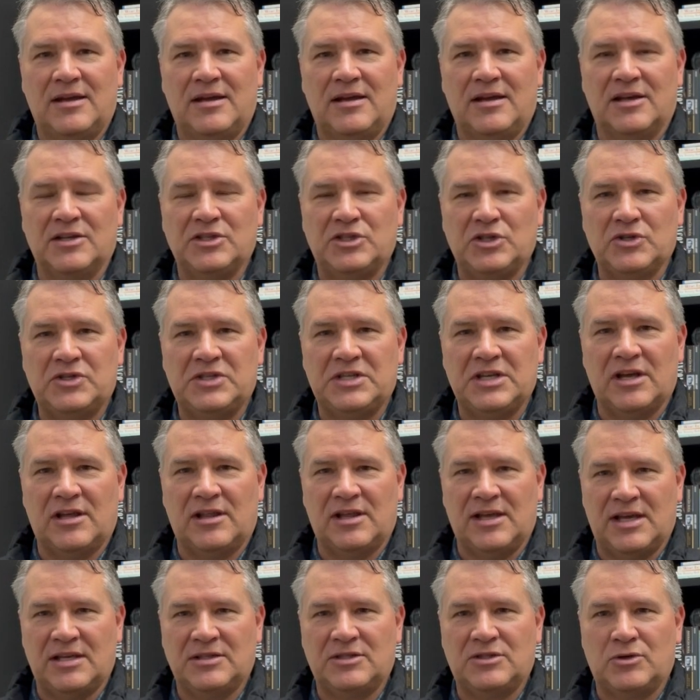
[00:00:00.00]
As
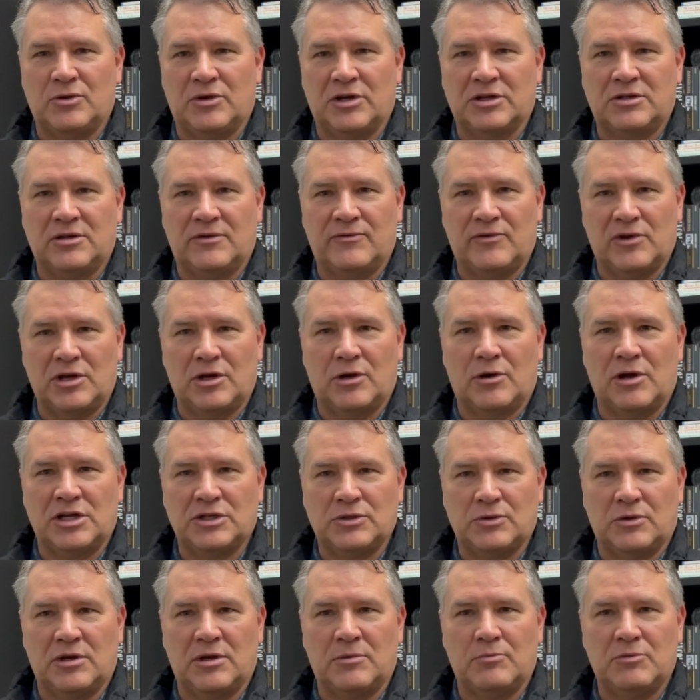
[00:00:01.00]
UCLA's Director of
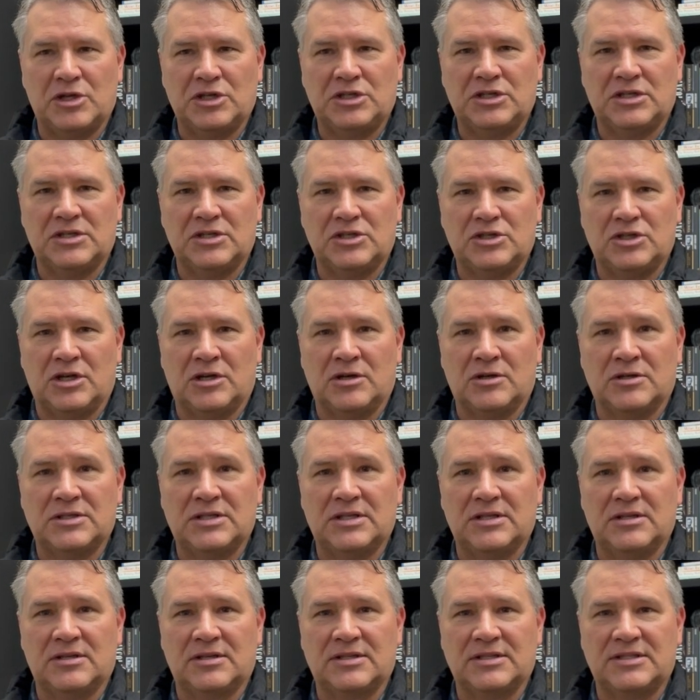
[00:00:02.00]
Undergraduate Admissions shares,
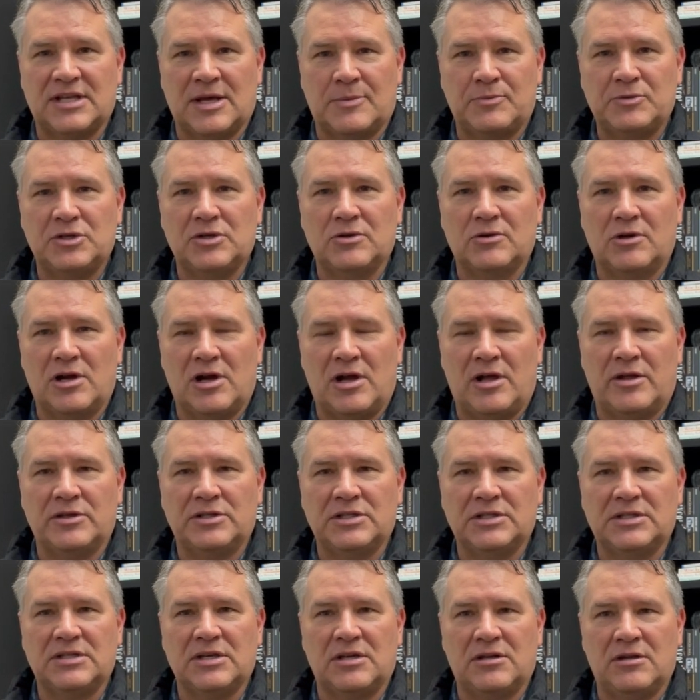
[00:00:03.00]
exceptional
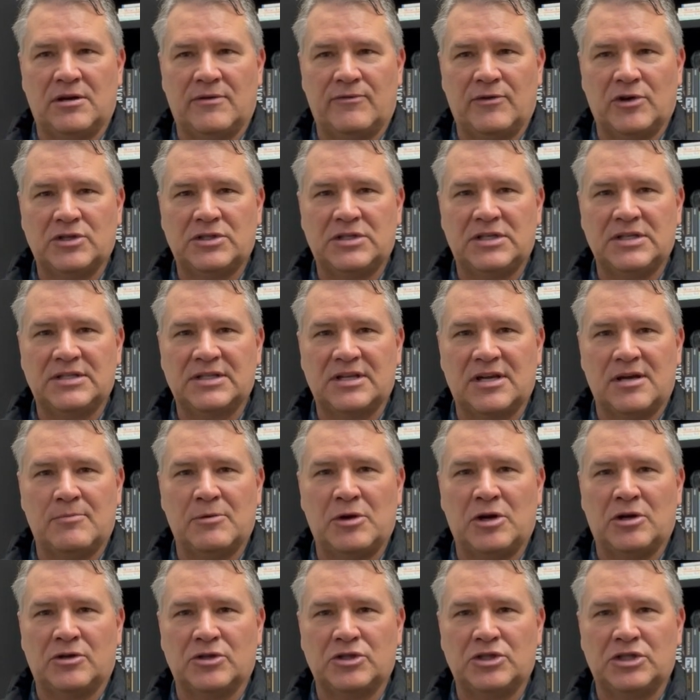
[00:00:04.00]
colleges and universities come
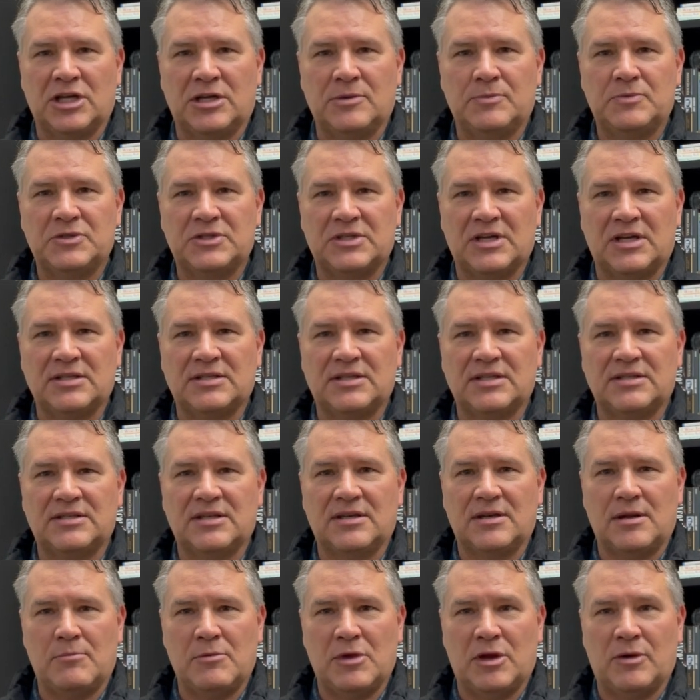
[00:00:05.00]
in all shapes, sizes,
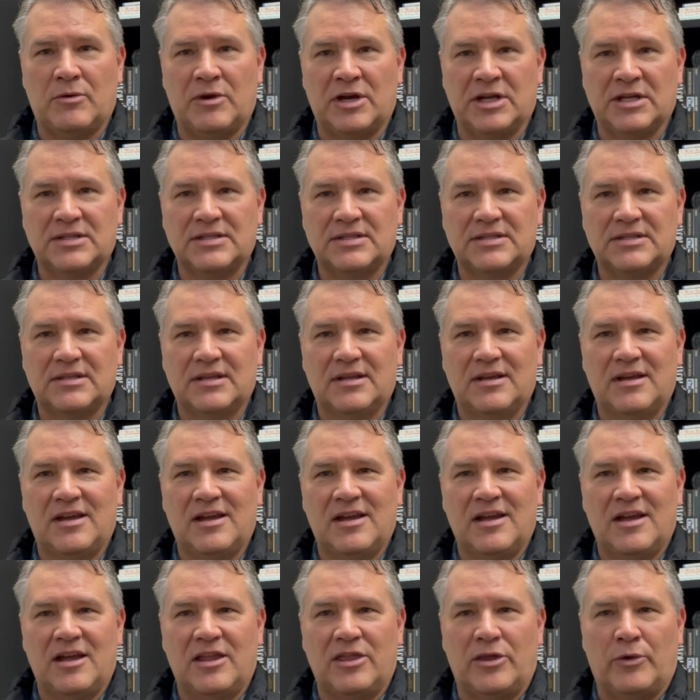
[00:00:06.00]
and admit rates.
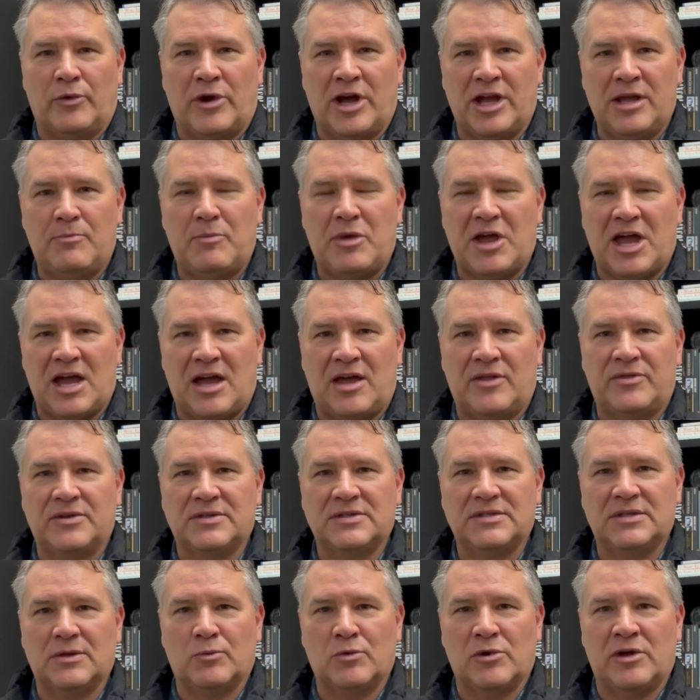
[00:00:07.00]
The right path
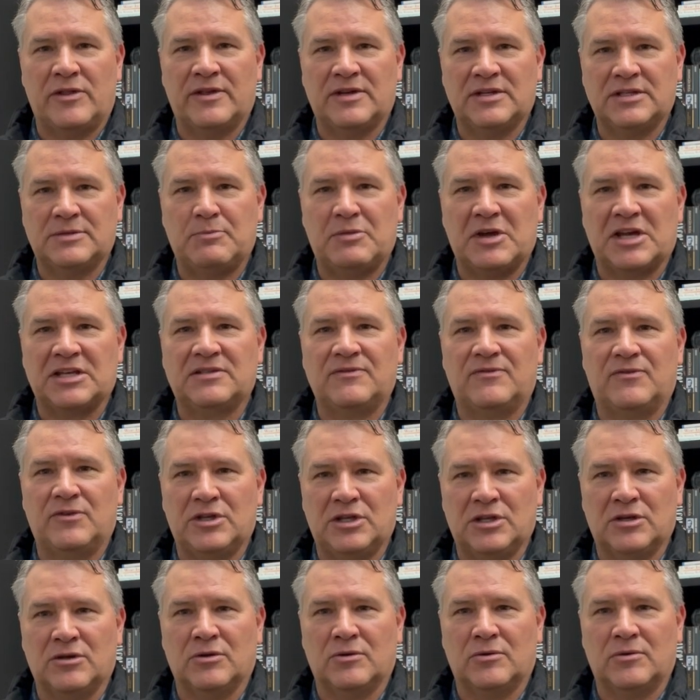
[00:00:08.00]
is the one that is best for
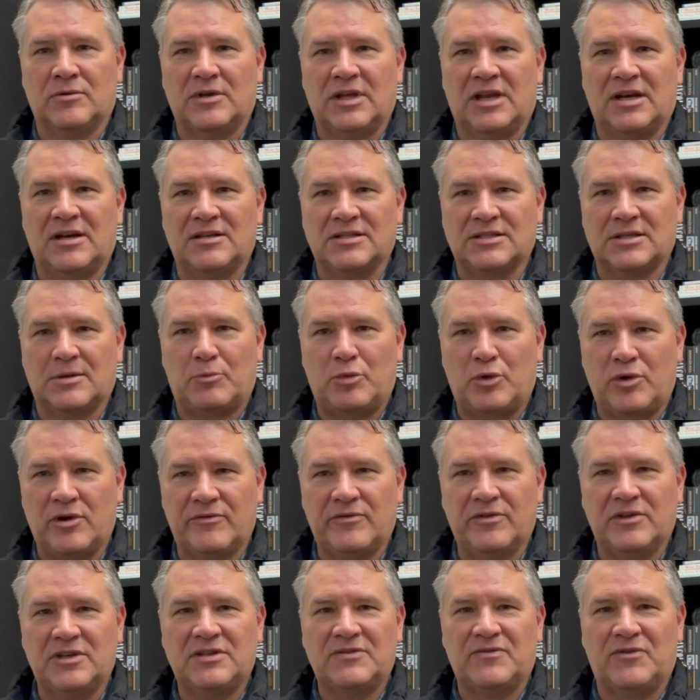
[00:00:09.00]
you, and it is a
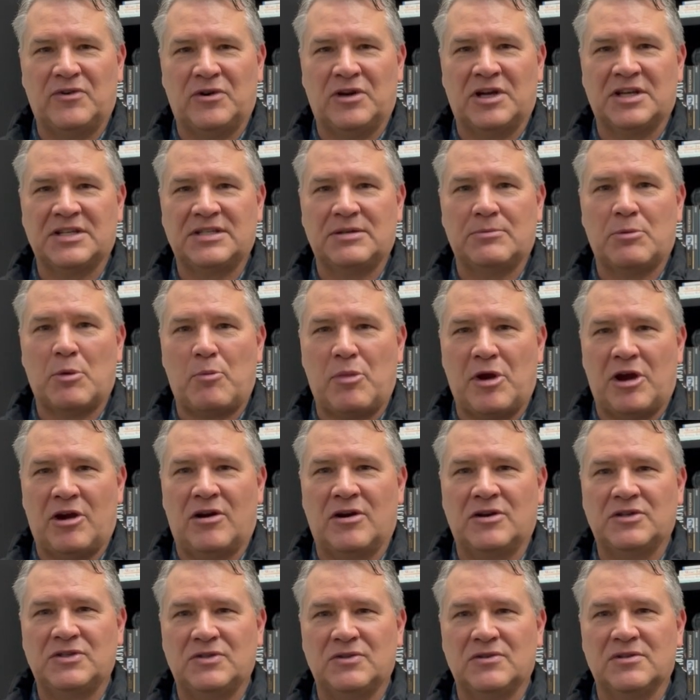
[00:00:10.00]
privilege for us to prepare
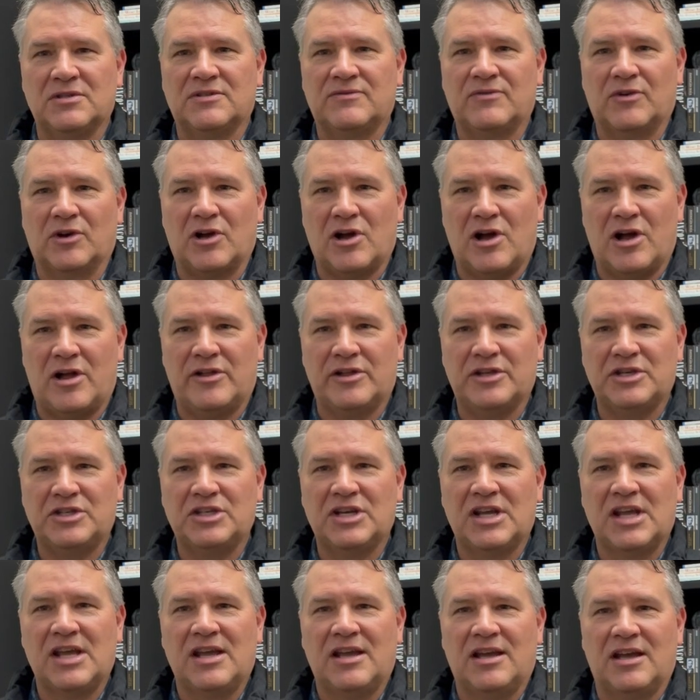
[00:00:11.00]
our students for college
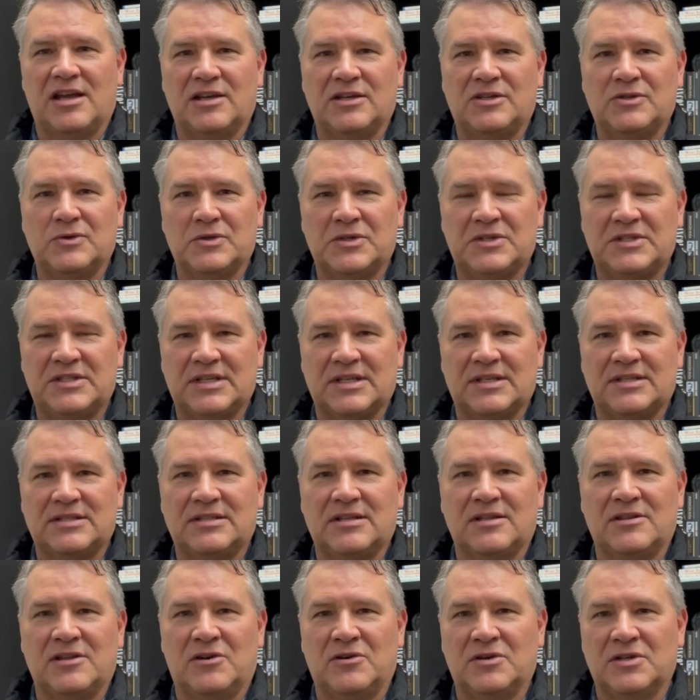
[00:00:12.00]
and to
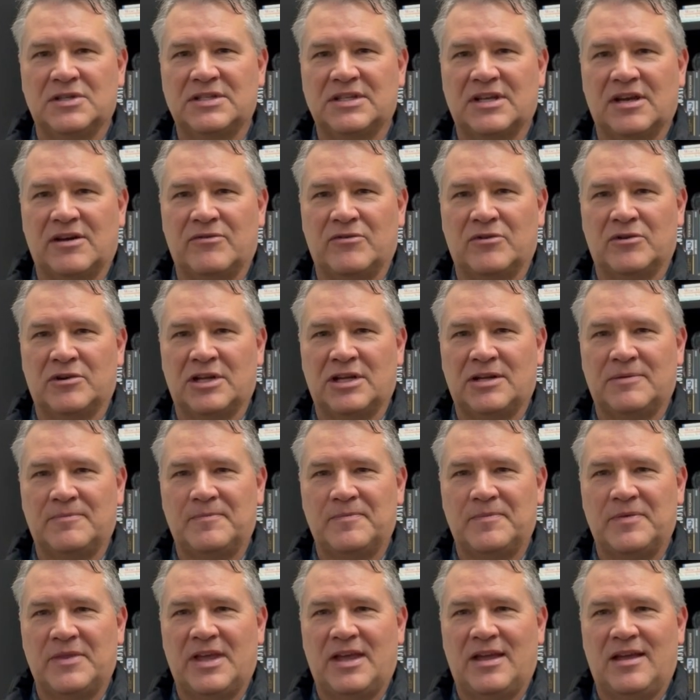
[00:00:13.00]
assist in their discovery.
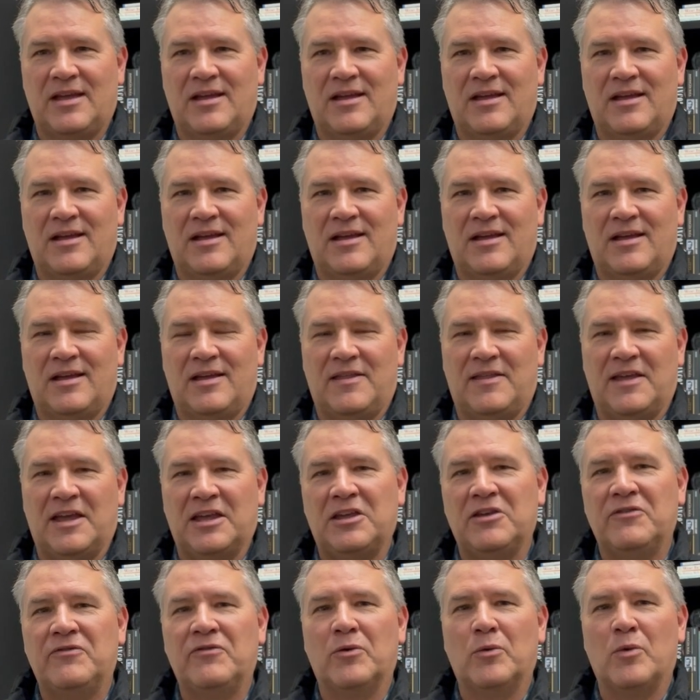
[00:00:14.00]

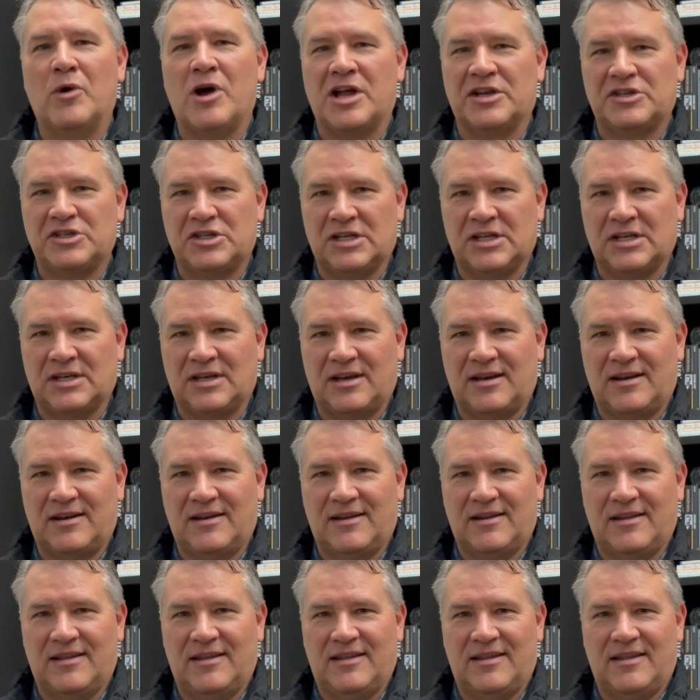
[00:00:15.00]
Thank you for watching,
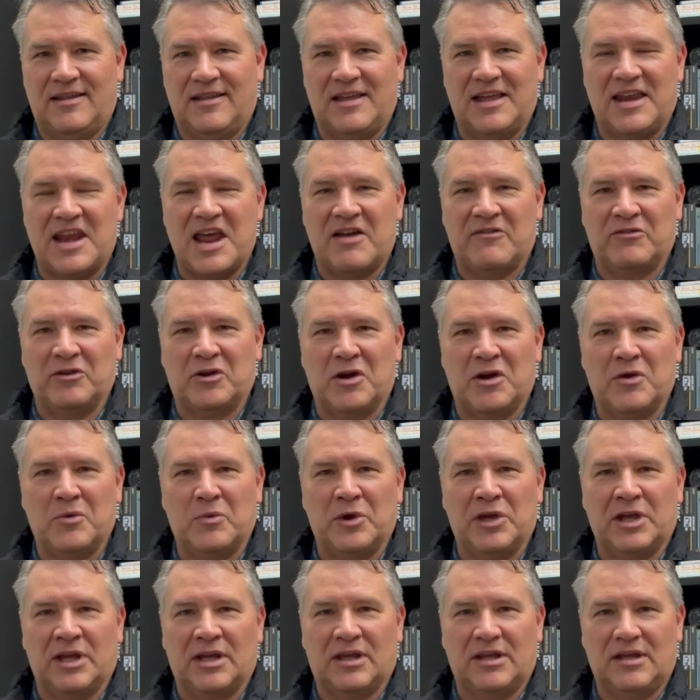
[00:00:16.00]
and have a great
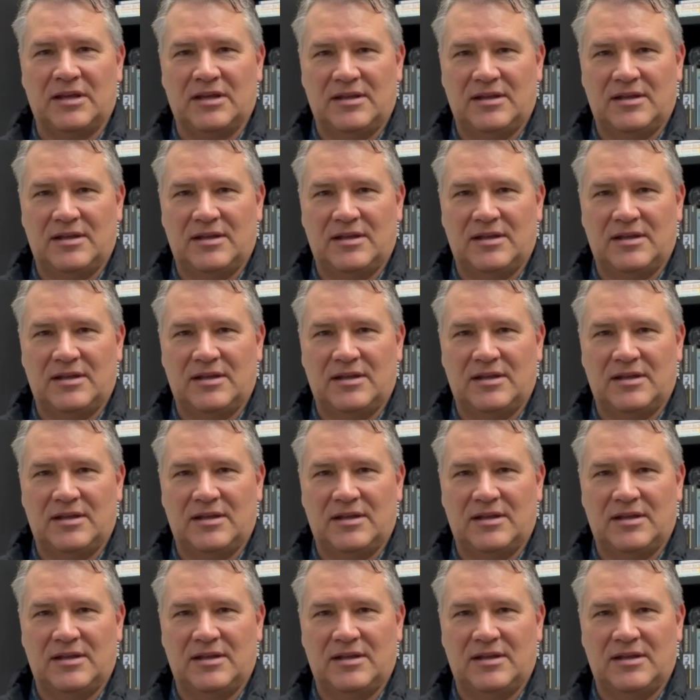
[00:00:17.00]
week.